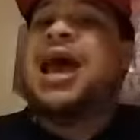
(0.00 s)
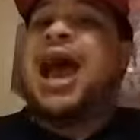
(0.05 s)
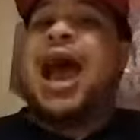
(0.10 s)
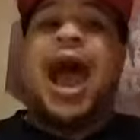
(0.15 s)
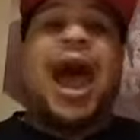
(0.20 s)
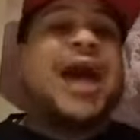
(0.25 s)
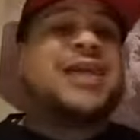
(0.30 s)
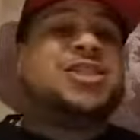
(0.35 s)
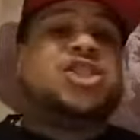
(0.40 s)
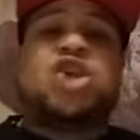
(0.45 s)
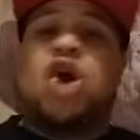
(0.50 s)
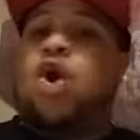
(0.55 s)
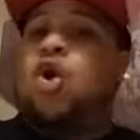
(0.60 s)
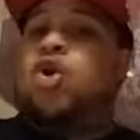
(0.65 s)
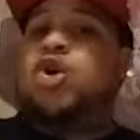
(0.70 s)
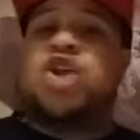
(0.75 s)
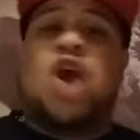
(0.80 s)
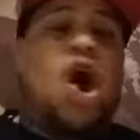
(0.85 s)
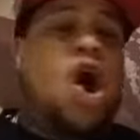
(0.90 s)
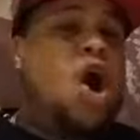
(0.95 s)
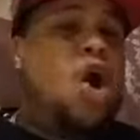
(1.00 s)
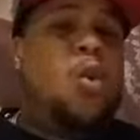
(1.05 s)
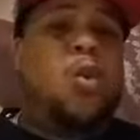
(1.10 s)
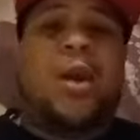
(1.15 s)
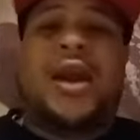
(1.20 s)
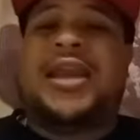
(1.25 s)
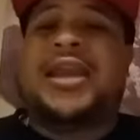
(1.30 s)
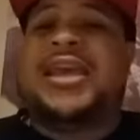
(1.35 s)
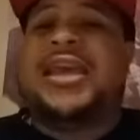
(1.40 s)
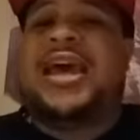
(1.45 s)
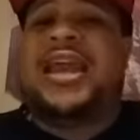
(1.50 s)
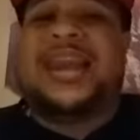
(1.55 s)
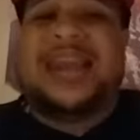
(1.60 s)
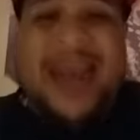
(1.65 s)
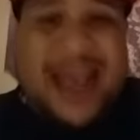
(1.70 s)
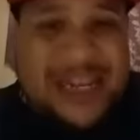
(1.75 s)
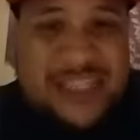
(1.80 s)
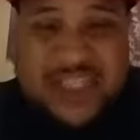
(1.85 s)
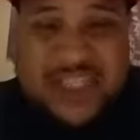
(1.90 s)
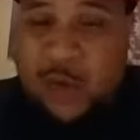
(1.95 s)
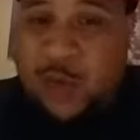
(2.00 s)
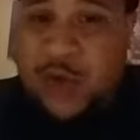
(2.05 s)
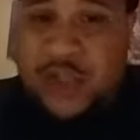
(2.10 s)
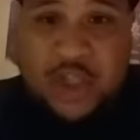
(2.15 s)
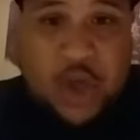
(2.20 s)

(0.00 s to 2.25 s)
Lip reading: I told y'all when the election was